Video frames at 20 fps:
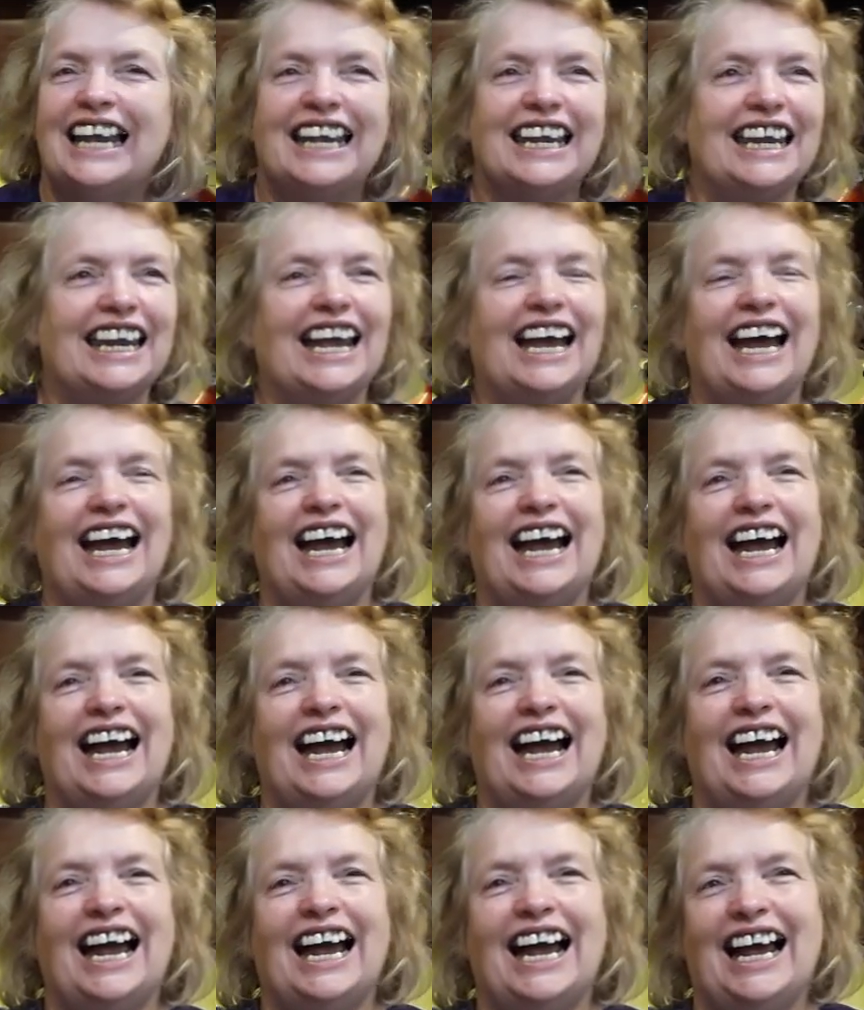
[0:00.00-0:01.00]

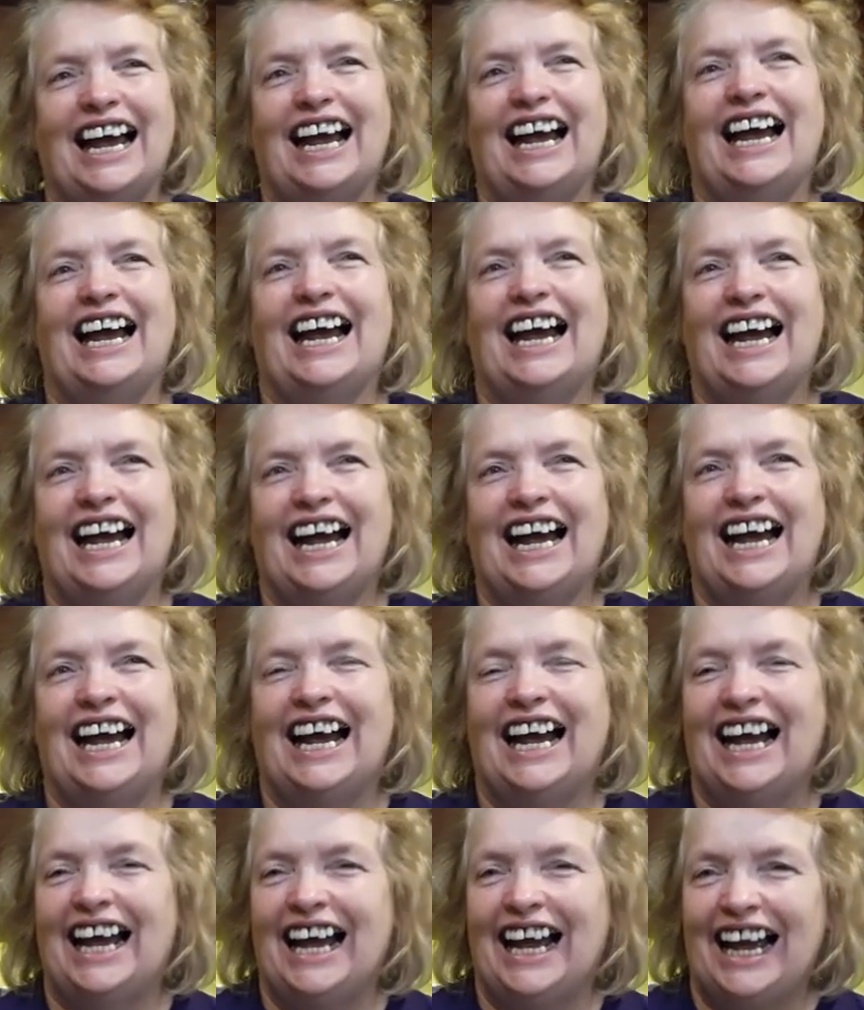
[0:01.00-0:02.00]

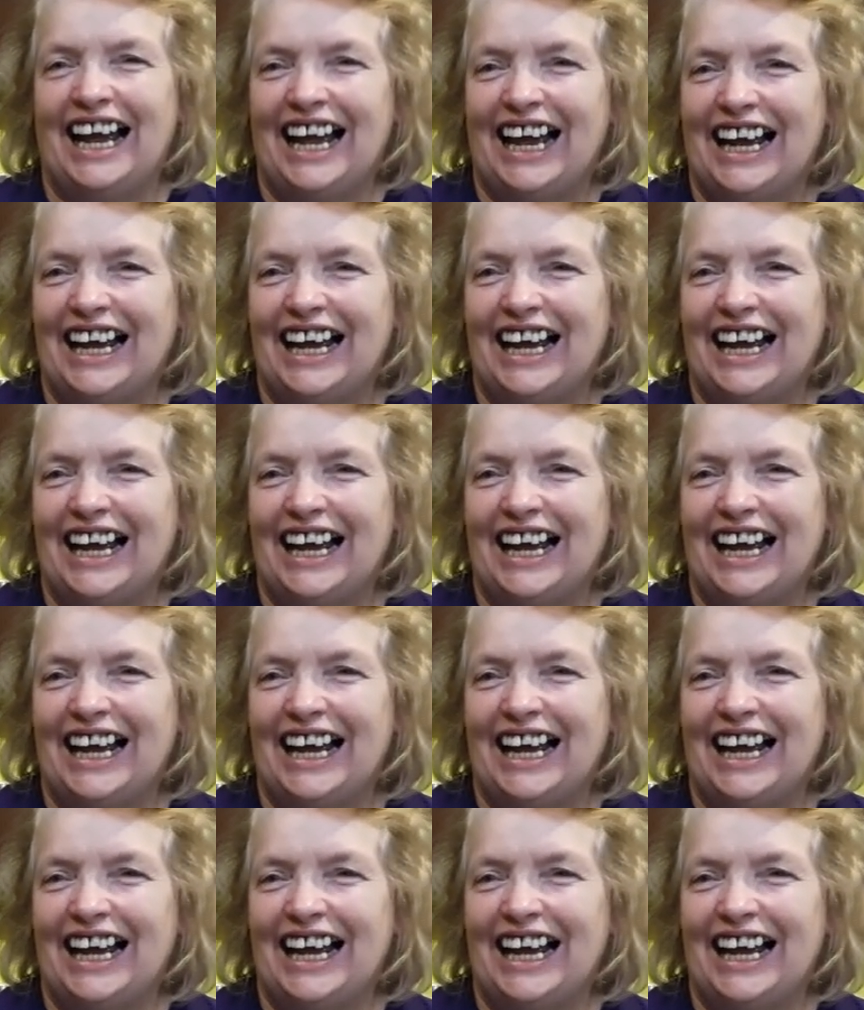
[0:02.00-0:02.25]
The person shown says nothing.